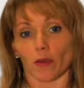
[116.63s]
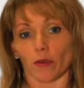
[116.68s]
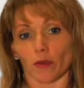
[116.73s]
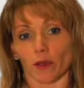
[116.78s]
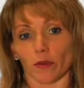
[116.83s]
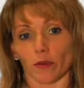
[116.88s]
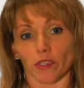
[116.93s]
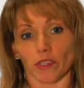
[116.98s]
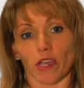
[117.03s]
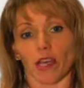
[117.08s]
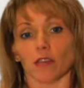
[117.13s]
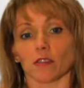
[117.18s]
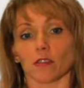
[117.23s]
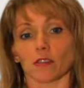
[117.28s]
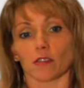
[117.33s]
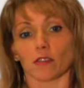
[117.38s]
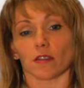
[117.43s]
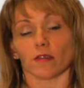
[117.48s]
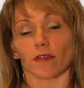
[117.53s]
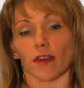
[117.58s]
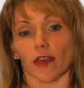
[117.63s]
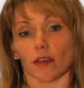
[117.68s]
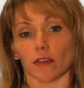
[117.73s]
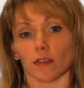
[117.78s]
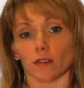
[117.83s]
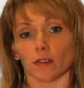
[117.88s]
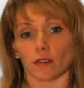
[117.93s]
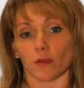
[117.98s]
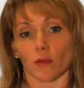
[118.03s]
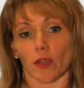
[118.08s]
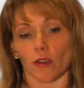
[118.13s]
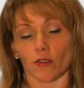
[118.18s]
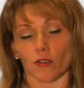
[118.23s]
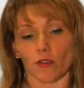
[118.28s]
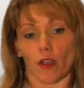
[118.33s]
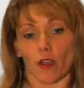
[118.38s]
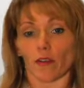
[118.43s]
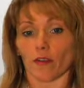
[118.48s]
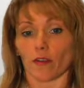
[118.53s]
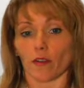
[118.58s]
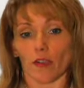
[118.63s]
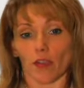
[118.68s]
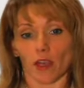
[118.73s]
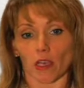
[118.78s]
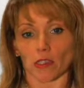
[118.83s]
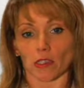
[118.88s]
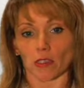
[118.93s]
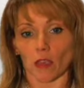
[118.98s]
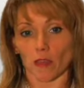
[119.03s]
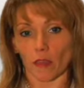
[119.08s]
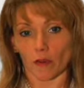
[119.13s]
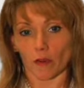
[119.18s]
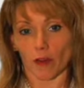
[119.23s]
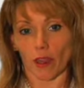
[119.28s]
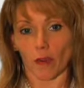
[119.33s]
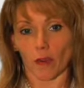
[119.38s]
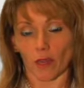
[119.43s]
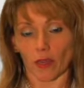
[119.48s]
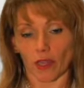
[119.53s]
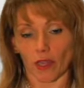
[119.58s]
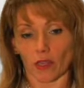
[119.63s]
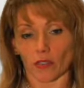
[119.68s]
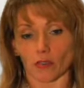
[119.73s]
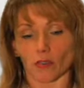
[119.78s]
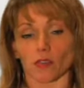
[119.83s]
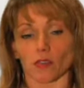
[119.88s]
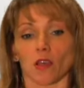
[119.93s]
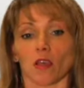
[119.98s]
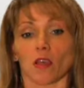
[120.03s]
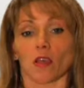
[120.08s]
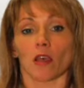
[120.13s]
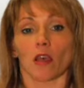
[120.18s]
We would test the device to make sure everything is in the right place.